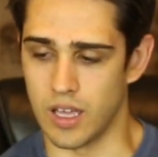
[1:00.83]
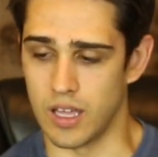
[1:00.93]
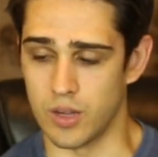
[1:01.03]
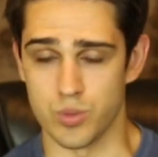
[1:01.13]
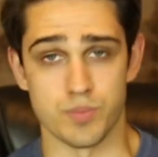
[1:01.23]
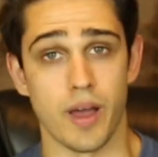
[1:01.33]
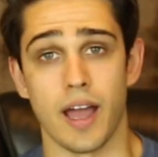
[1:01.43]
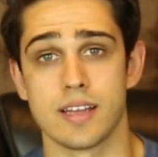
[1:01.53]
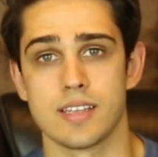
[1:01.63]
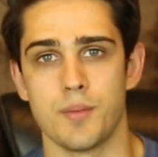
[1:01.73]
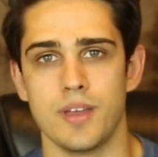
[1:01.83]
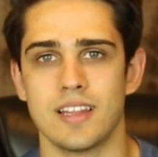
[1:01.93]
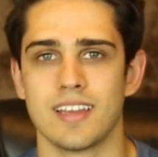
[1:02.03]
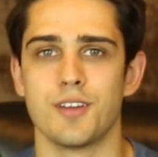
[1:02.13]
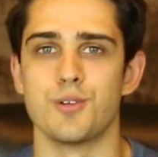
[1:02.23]
it was packed. I
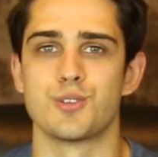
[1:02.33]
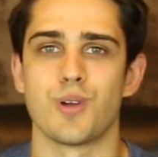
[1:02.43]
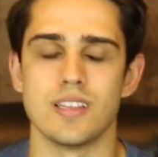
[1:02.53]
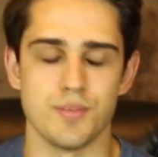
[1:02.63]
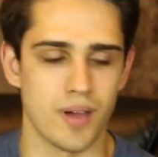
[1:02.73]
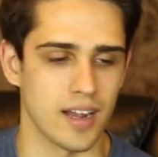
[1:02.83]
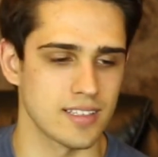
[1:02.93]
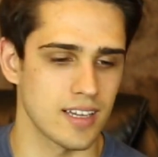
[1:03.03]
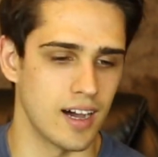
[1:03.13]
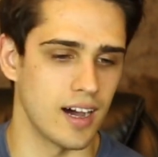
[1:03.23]
mean, like, it was crazy packed.